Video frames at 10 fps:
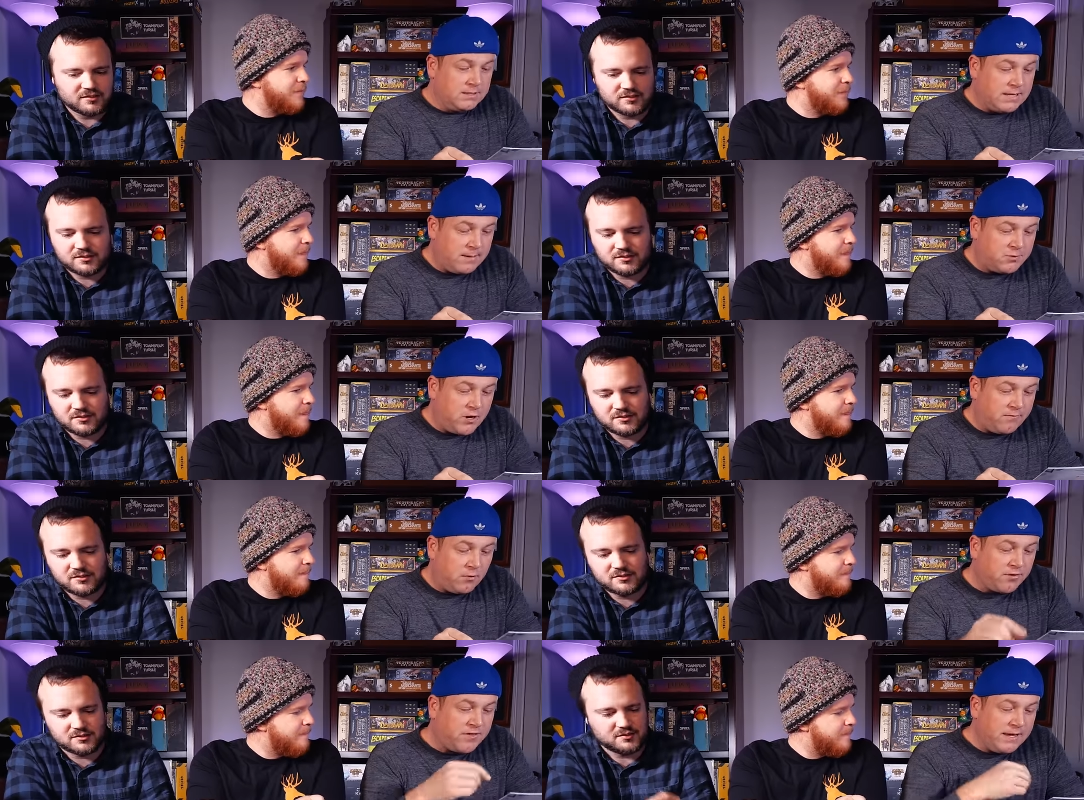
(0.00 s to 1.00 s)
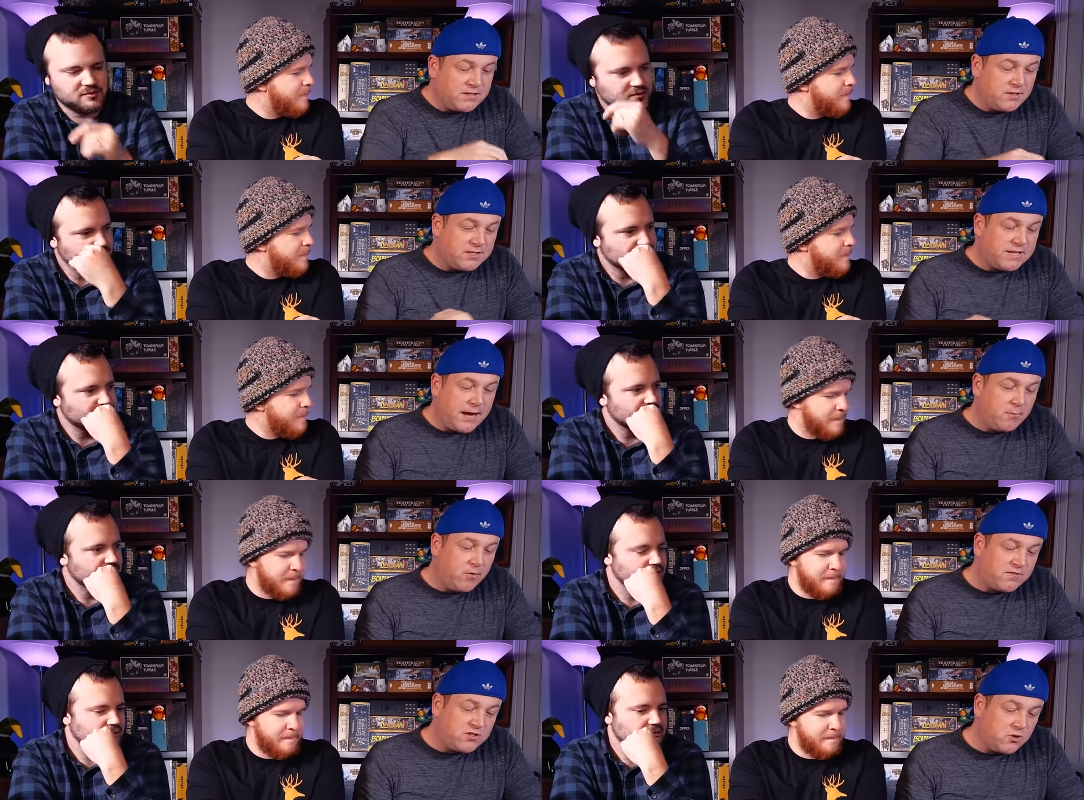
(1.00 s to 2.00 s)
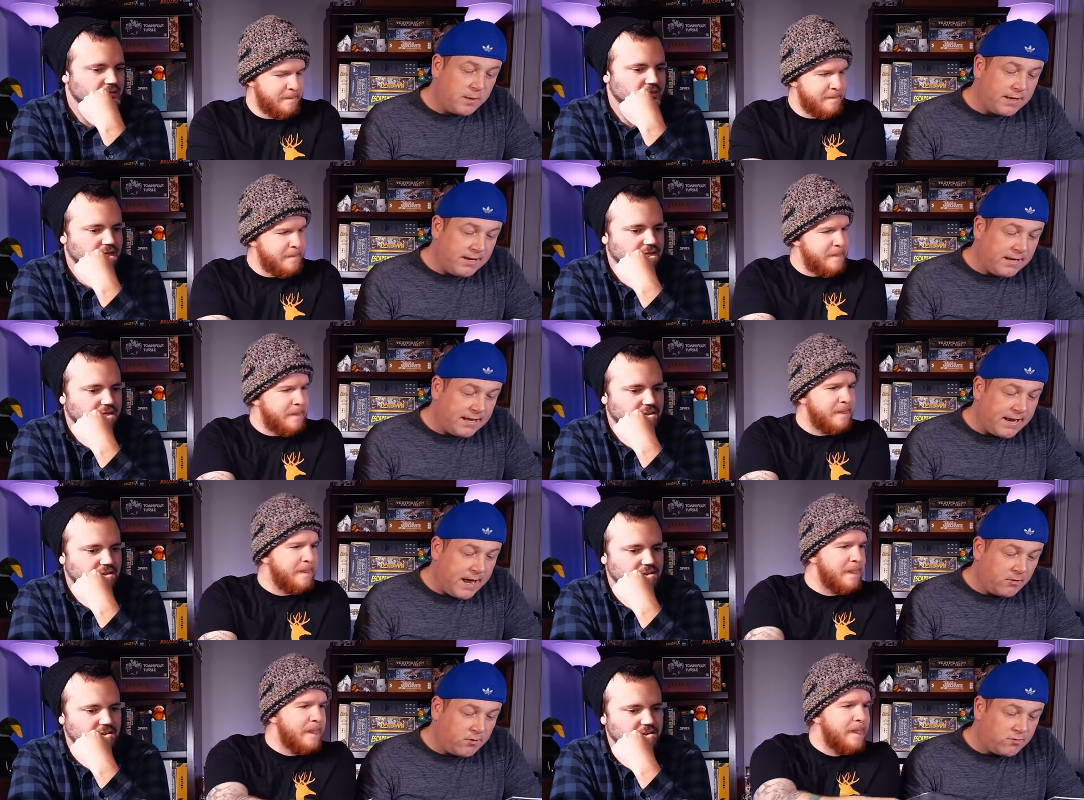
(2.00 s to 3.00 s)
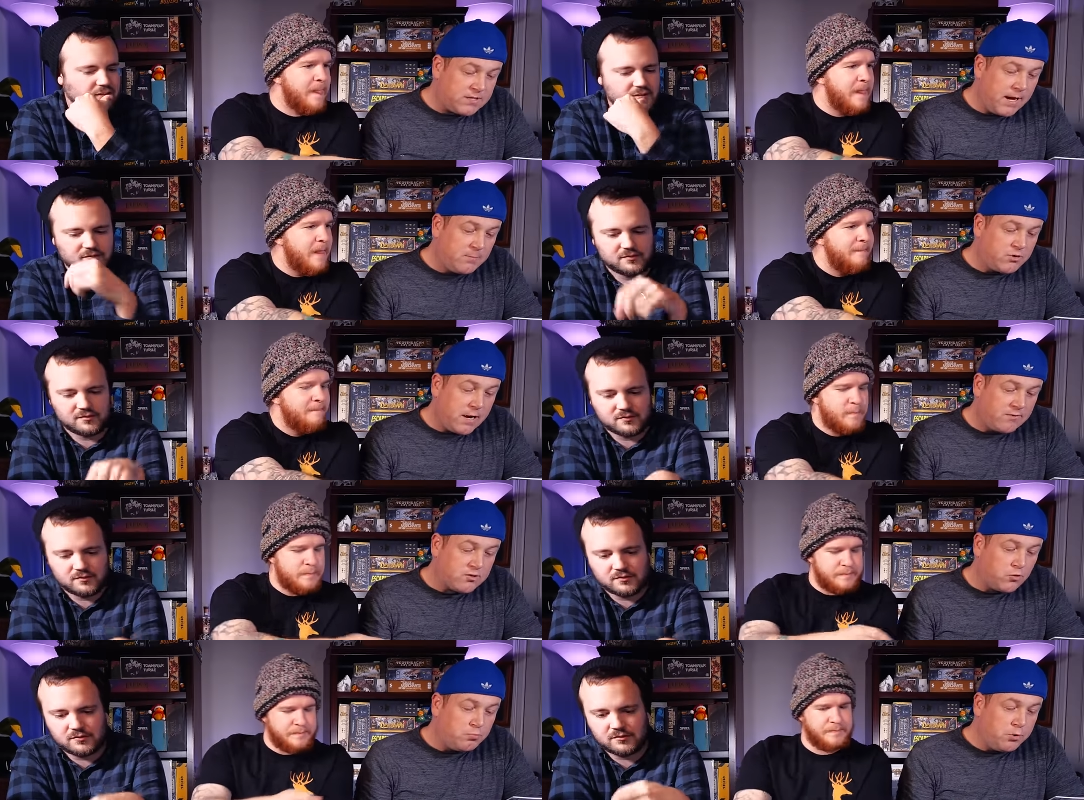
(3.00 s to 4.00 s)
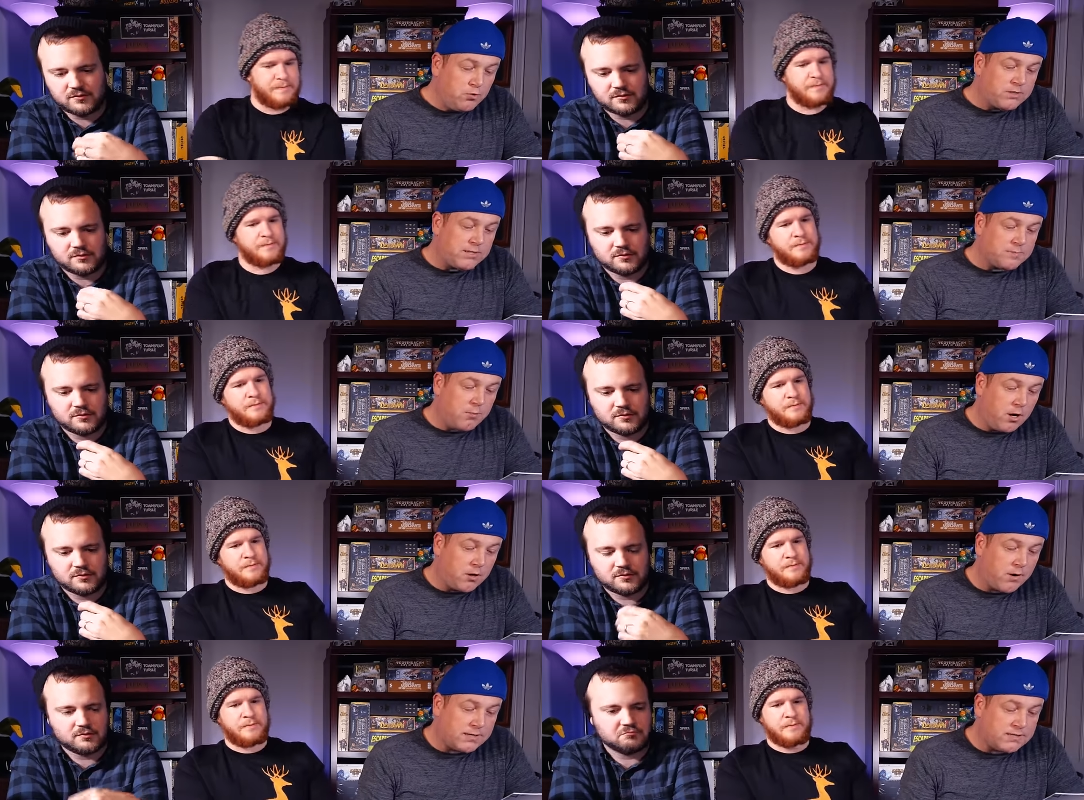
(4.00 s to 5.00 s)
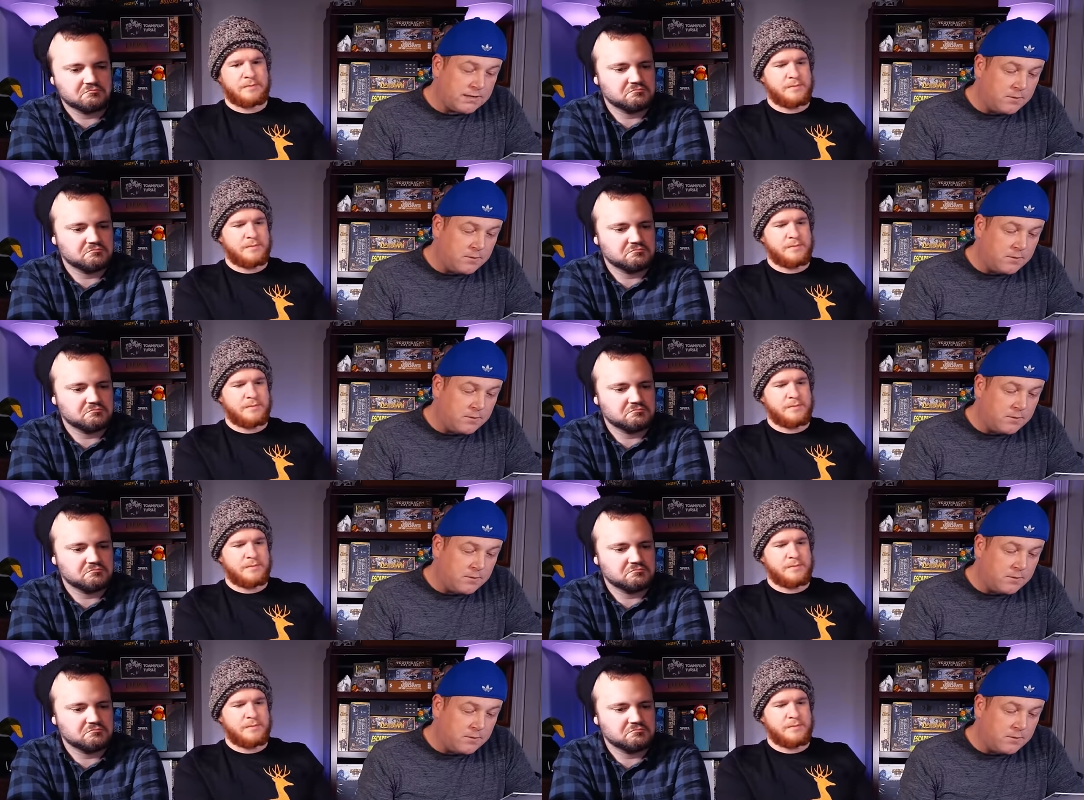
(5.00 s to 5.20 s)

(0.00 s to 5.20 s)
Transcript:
Speaker 1: Time travel. Thanks to the time rifts, humanity can now use time travel to boost its progress.